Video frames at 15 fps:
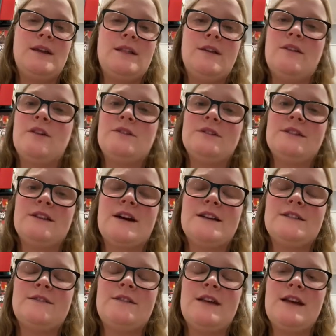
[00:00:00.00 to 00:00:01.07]
They're a good
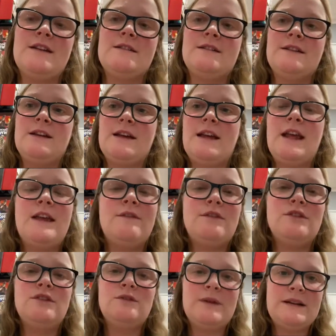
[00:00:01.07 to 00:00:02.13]
size for that. If
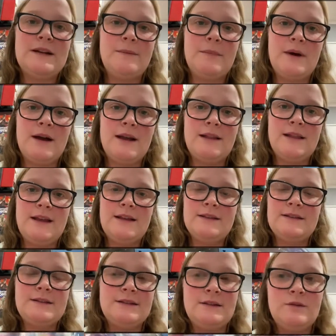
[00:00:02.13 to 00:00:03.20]
you do end up buying
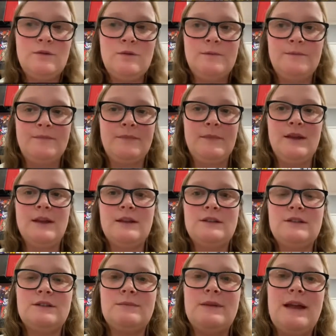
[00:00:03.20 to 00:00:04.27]
these, ooh,
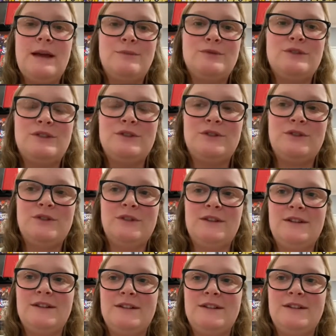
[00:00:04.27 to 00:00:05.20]
to be able to